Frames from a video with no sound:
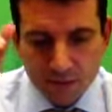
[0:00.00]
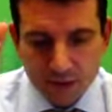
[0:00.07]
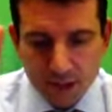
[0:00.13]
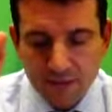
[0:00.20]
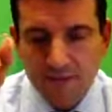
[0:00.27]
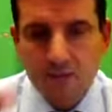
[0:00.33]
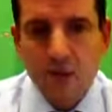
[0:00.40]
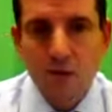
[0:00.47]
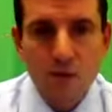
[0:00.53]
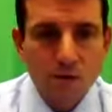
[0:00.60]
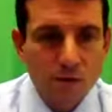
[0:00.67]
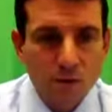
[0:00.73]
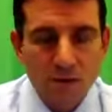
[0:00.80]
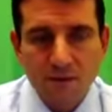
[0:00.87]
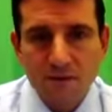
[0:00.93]
even
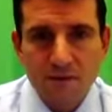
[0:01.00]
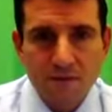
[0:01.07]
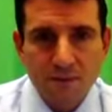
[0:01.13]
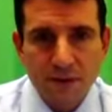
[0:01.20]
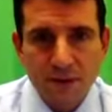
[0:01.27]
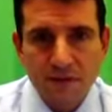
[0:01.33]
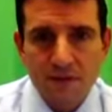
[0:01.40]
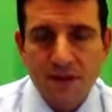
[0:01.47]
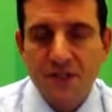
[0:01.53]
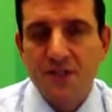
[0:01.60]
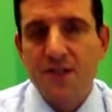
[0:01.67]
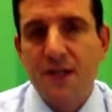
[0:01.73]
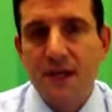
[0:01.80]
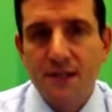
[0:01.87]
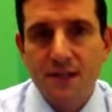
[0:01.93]
though if the
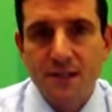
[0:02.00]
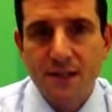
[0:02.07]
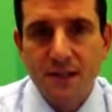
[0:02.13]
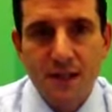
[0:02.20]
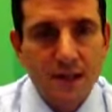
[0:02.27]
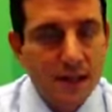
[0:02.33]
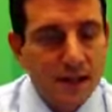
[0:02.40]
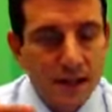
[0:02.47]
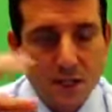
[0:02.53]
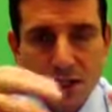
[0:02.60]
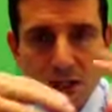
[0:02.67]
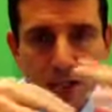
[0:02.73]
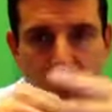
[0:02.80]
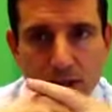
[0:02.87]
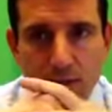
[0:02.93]
state
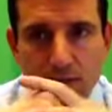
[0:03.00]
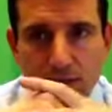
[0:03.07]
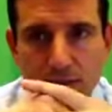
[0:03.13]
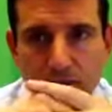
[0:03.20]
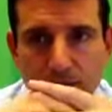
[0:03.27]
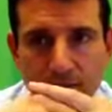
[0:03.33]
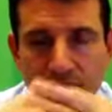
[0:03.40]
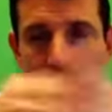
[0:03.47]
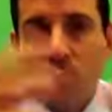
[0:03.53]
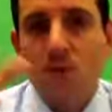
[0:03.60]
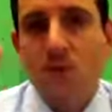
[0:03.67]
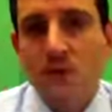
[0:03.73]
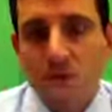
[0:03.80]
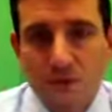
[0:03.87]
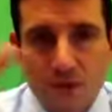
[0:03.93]

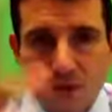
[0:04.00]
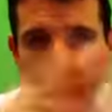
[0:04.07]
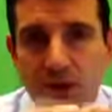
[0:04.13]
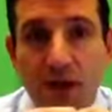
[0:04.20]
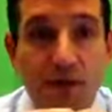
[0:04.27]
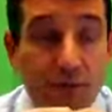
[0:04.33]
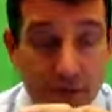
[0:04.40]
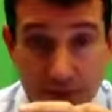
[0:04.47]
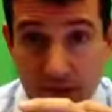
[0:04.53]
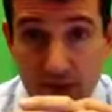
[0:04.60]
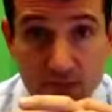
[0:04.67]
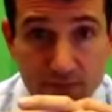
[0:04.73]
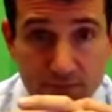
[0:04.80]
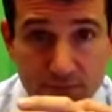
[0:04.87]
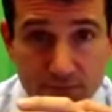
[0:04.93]
votes for slavery,
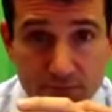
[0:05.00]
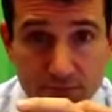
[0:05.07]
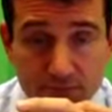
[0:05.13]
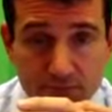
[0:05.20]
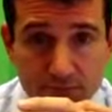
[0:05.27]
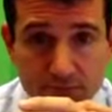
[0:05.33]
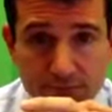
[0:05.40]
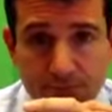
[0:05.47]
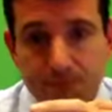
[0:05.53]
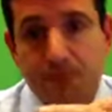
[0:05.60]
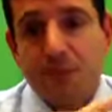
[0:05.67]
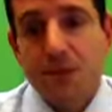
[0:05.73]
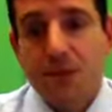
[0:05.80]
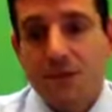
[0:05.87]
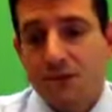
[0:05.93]

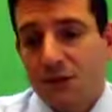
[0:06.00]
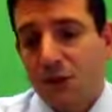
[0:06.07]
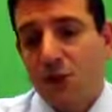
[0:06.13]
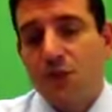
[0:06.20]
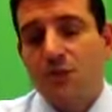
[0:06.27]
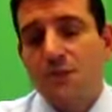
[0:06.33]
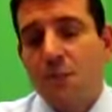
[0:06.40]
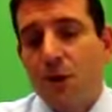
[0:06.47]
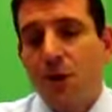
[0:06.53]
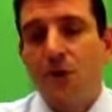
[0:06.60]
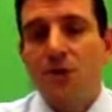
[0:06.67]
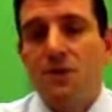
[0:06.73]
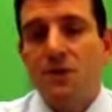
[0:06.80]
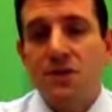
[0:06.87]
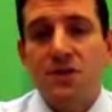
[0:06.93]
certain
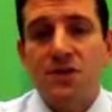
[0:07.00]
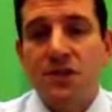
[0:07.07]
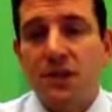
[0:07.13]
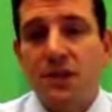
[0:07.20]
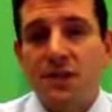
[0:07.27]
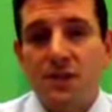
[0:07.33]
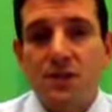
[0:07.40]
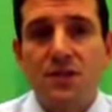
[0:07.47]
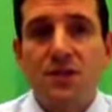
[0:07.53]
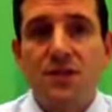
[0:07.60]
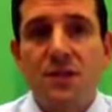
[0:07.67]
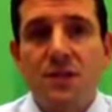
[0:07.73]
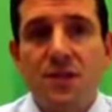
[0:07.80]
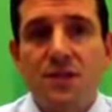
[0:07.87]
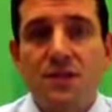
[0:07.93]
parts of the state, certain
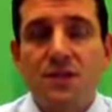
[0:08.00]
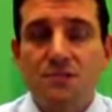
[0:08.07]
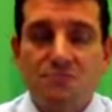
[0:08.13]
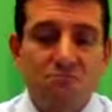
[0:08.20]
cities,